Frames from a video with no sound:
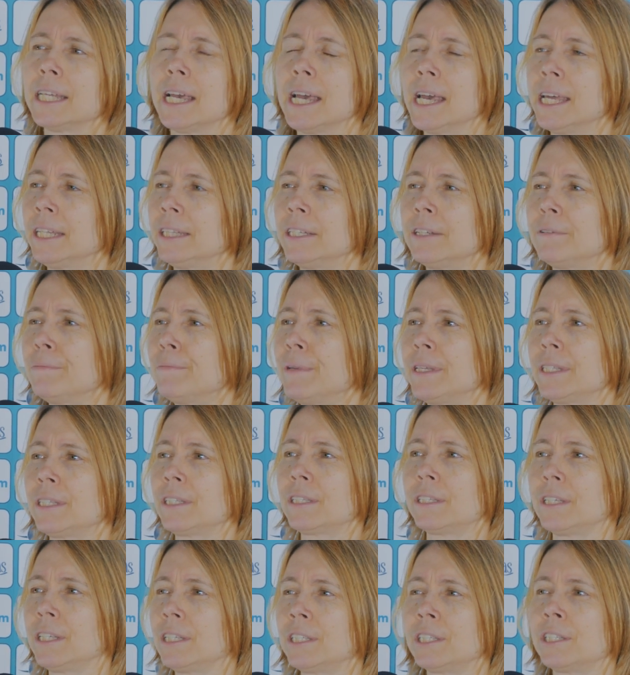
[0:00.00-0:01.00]
I
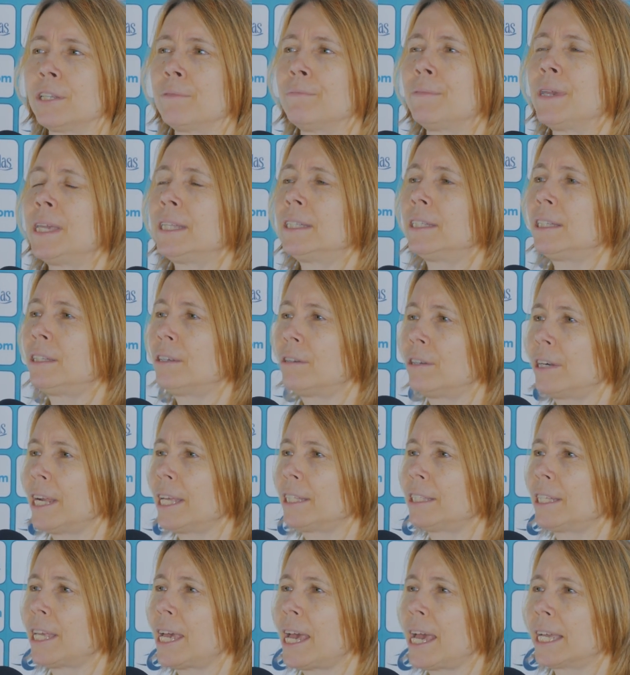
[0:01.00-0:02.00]
underestimated her
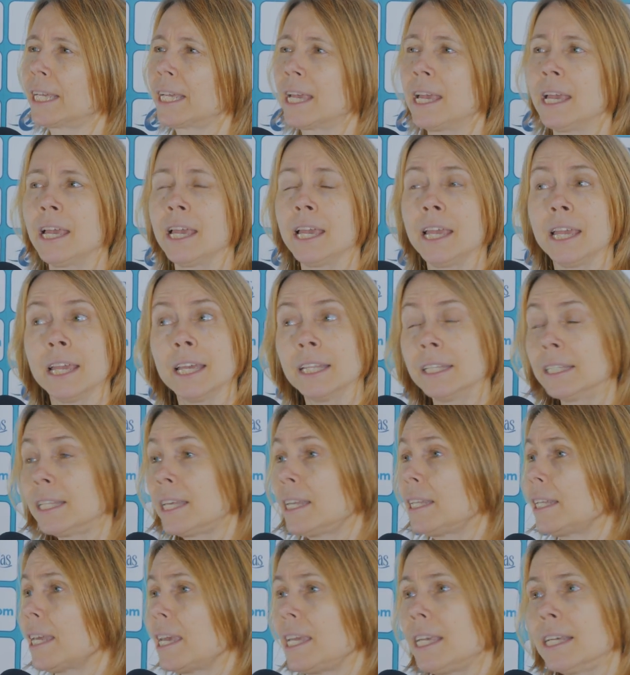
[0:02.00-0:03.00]
attack, and
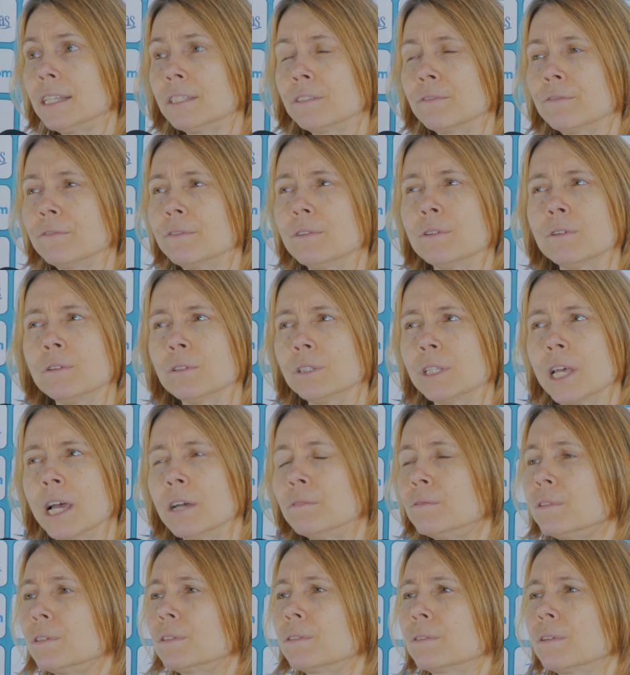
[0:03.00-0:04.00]
then I just thought I
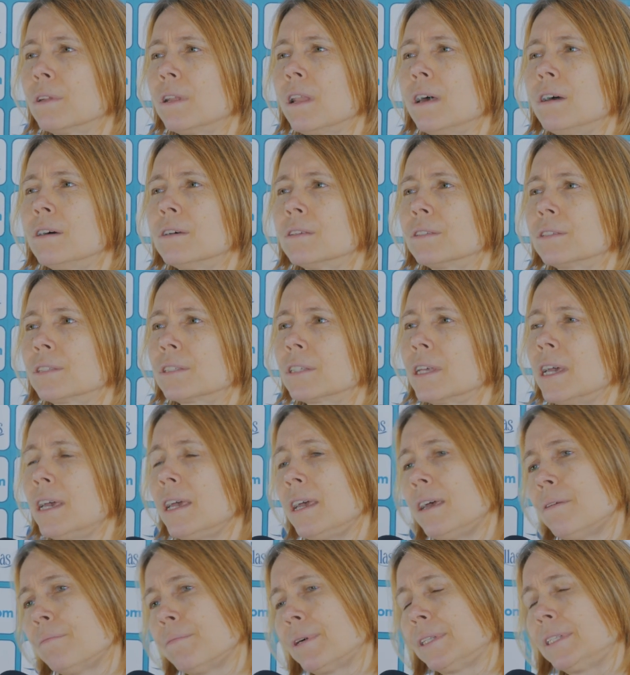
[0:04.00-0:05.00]
was lost.
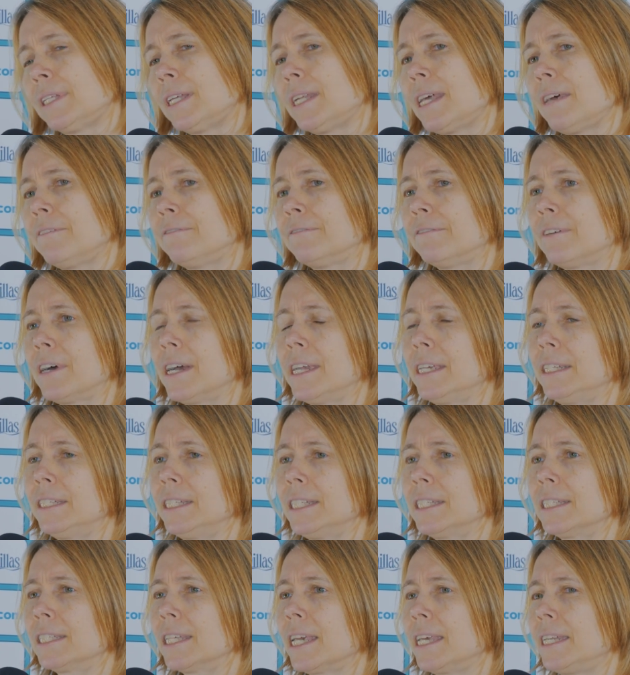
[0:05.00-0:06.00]
But then I find
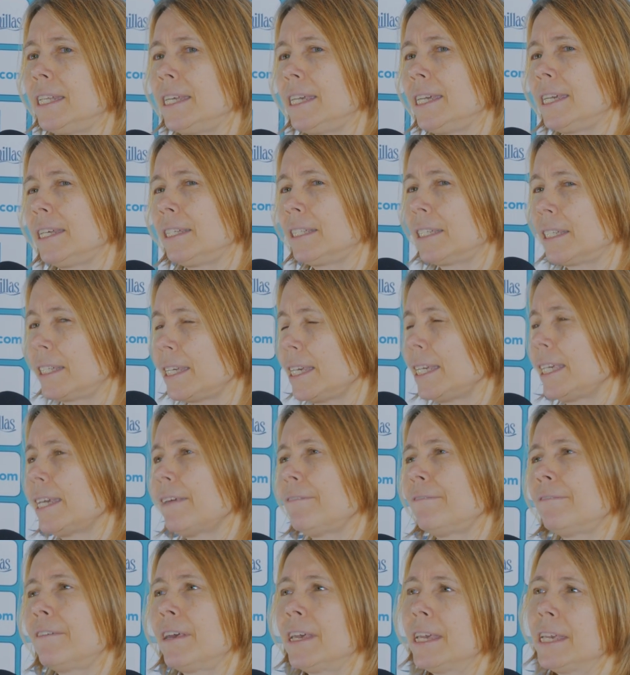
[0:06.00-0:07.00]
this idea, king
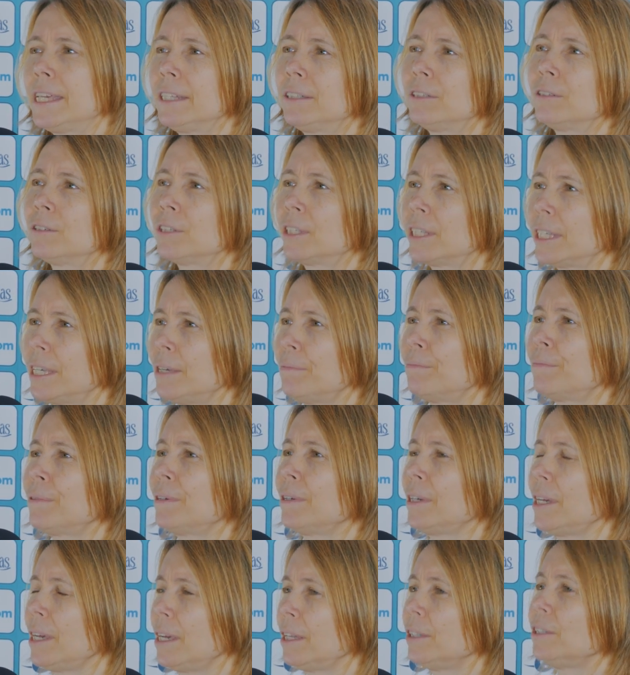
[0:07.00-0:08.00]
f8, to keep
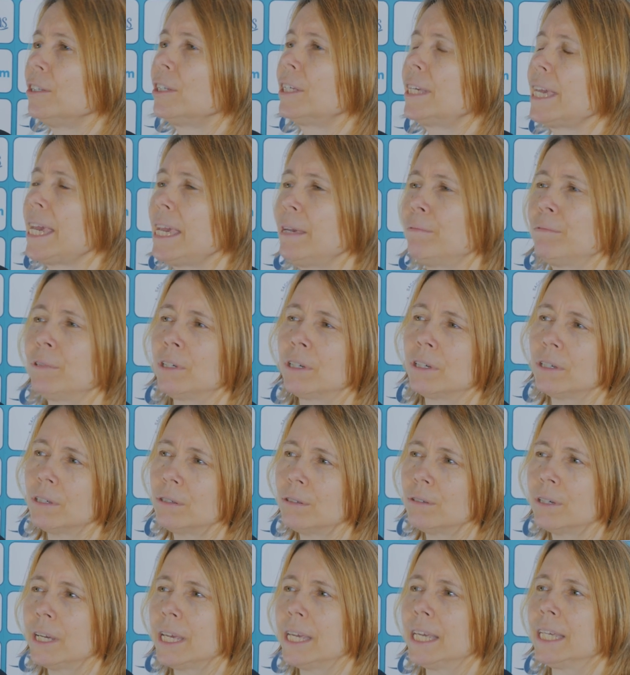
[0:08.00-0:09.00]
the game
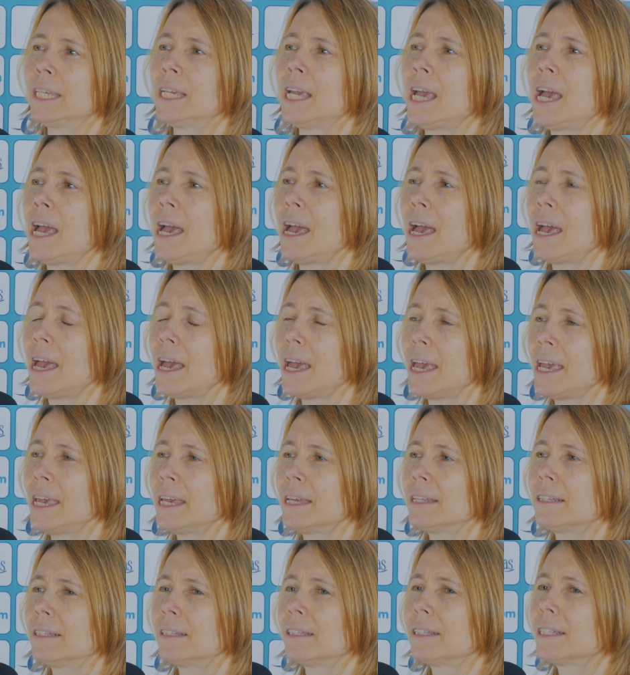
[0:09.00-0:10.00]
going,
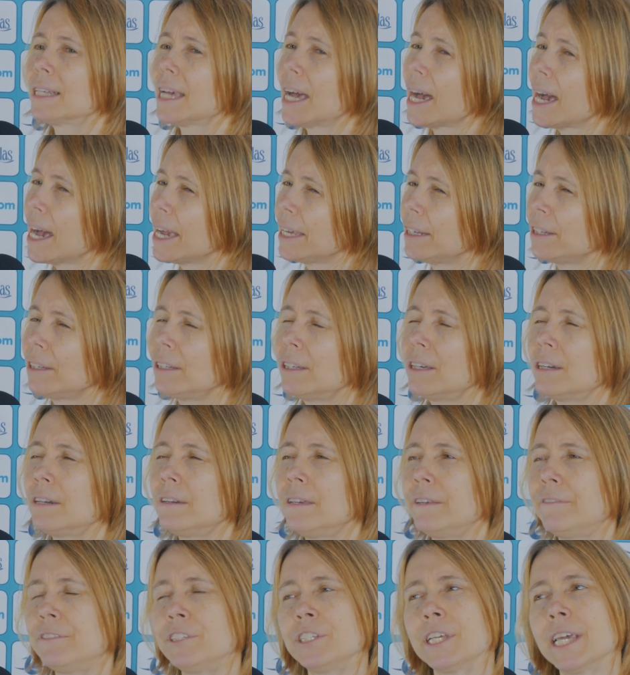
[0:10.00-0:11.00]
and I don't know
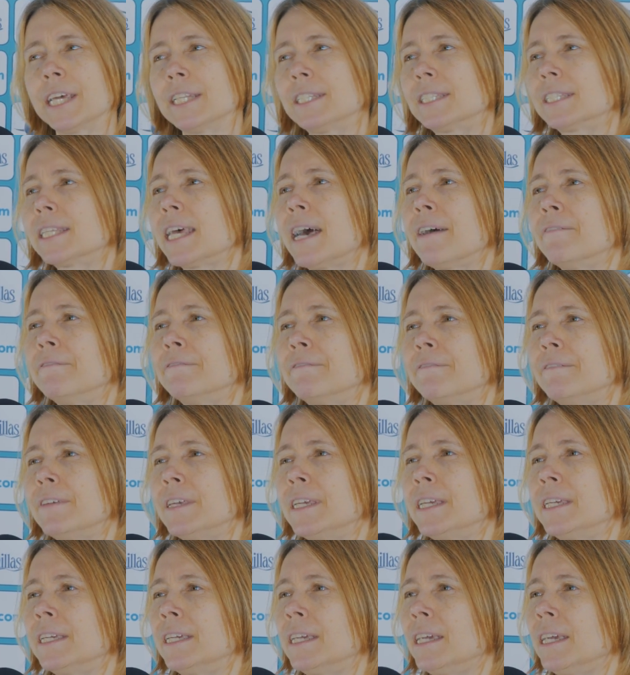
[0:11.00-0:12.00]
if she had
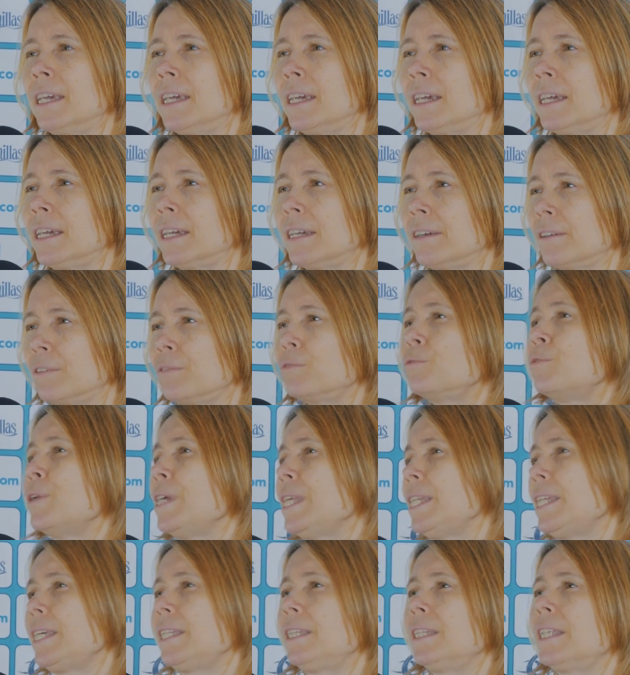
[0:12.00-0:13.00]
something
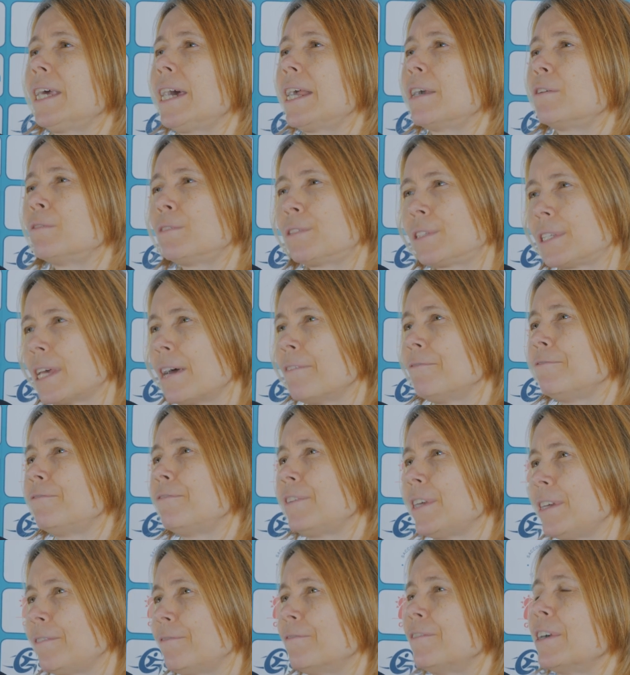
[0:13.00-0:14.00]
winning there or
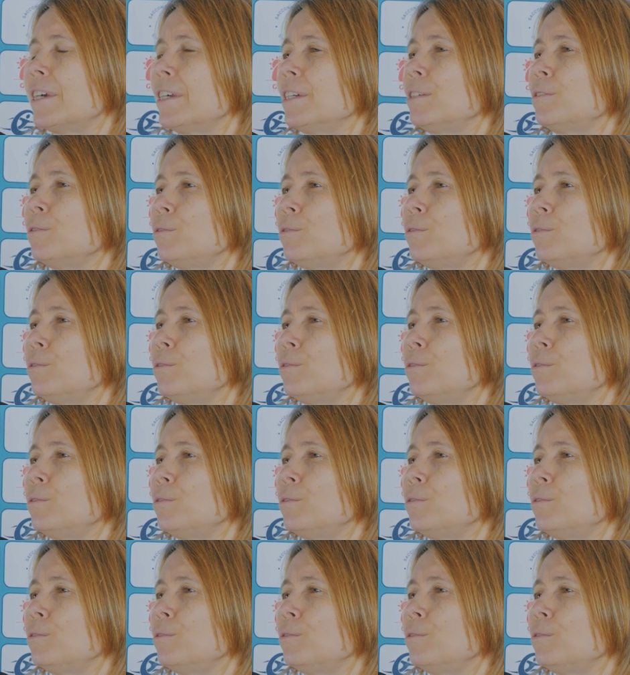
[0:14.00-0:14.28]
something very